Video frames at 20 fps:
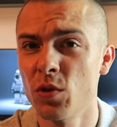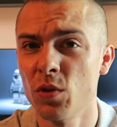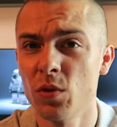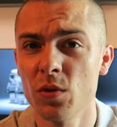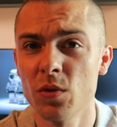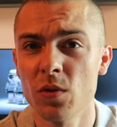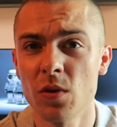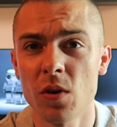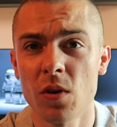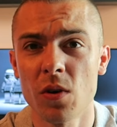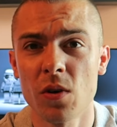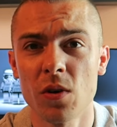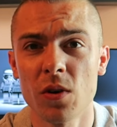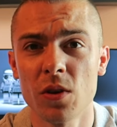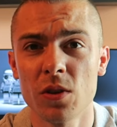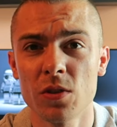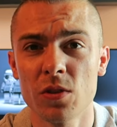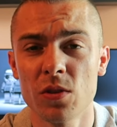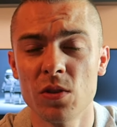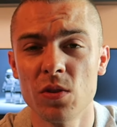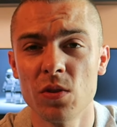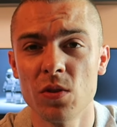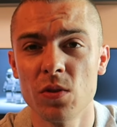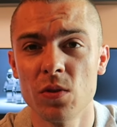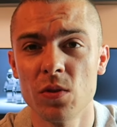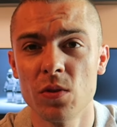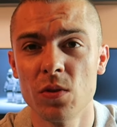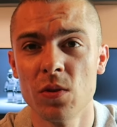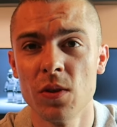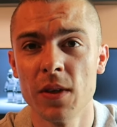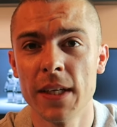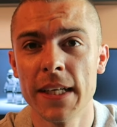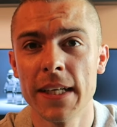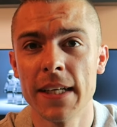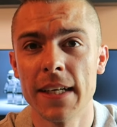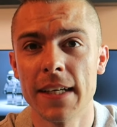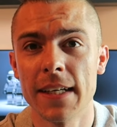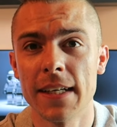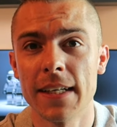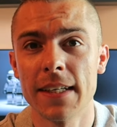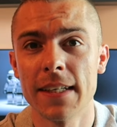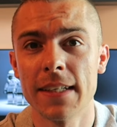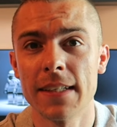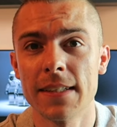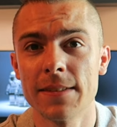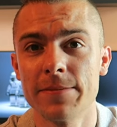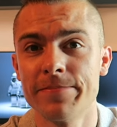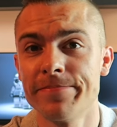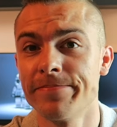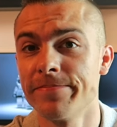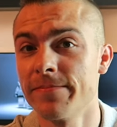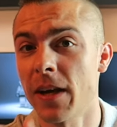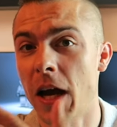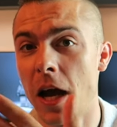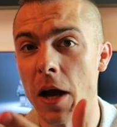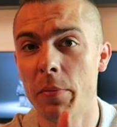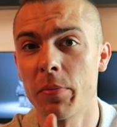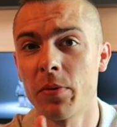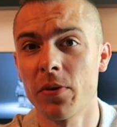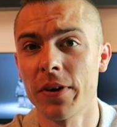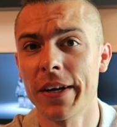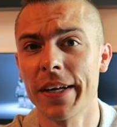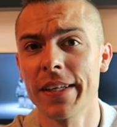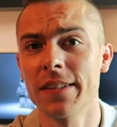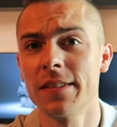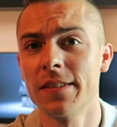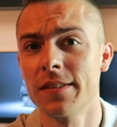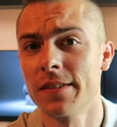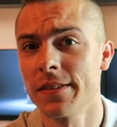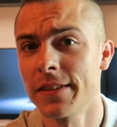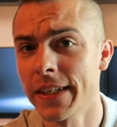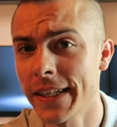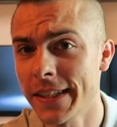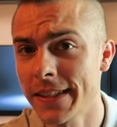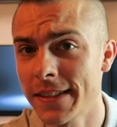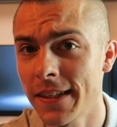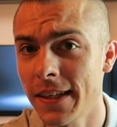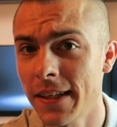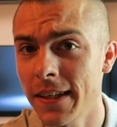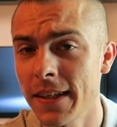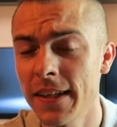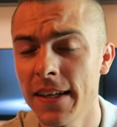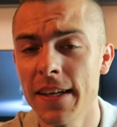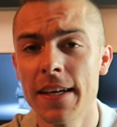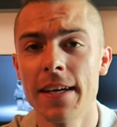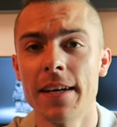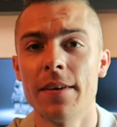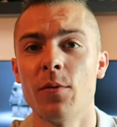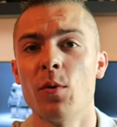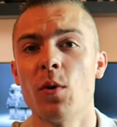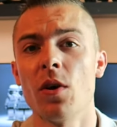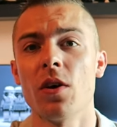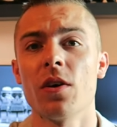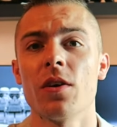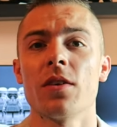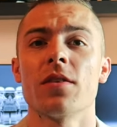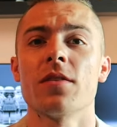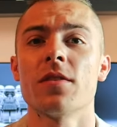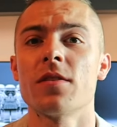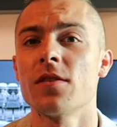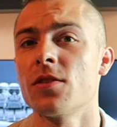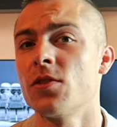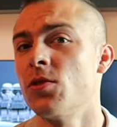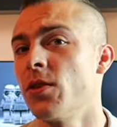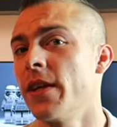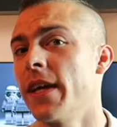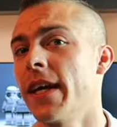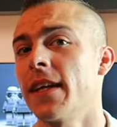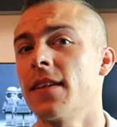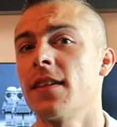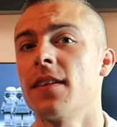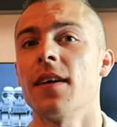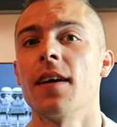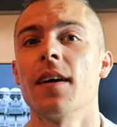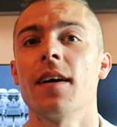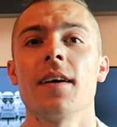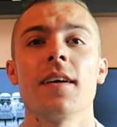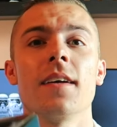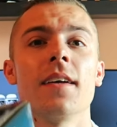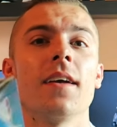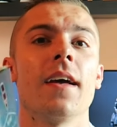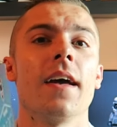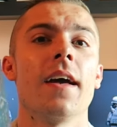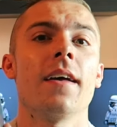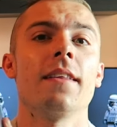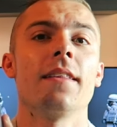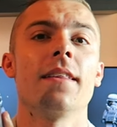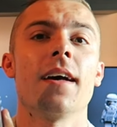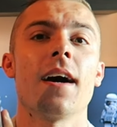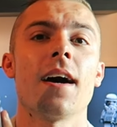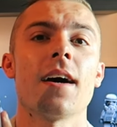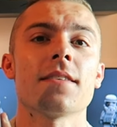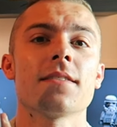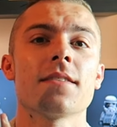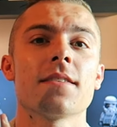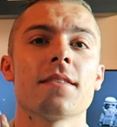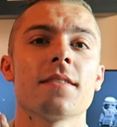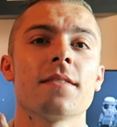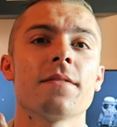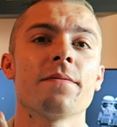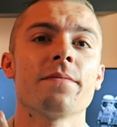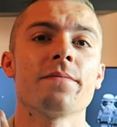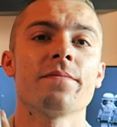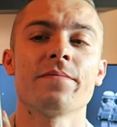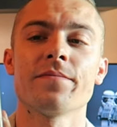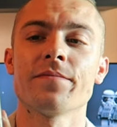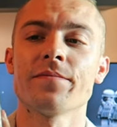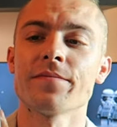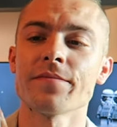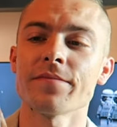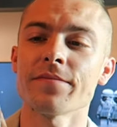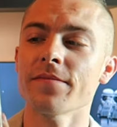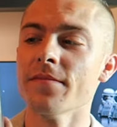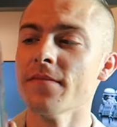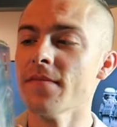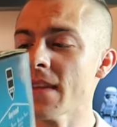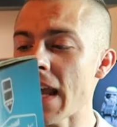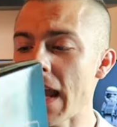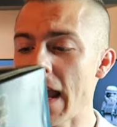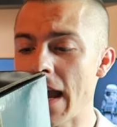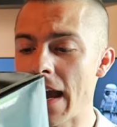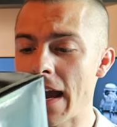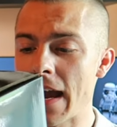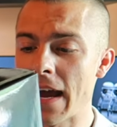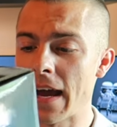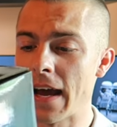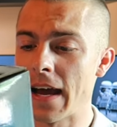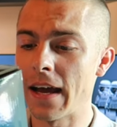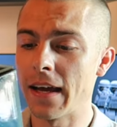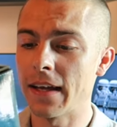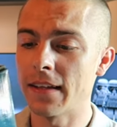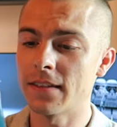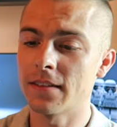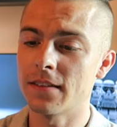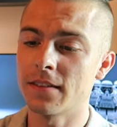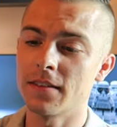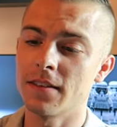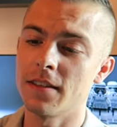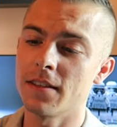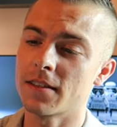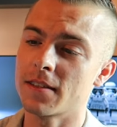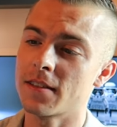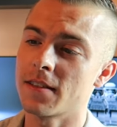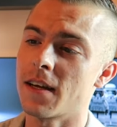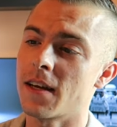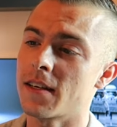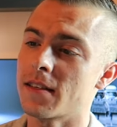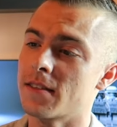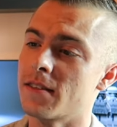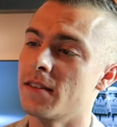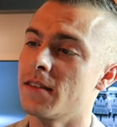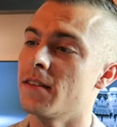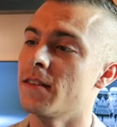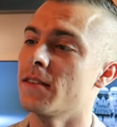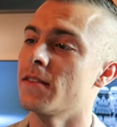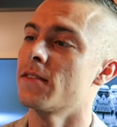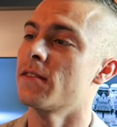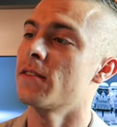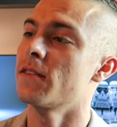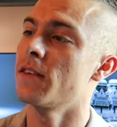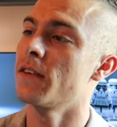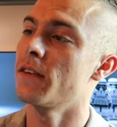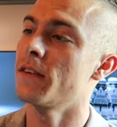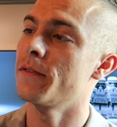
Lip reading: do, or to upgrade, let's say, was to get a NAS. And this NAS is